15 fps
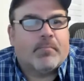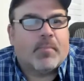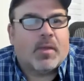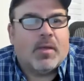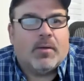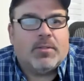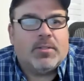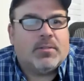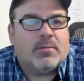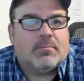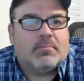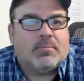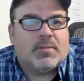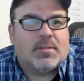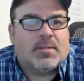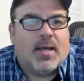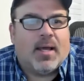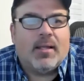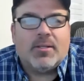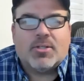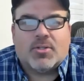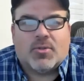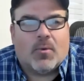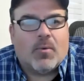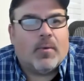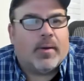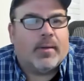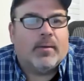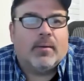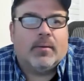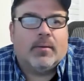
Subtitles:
Just tell a story.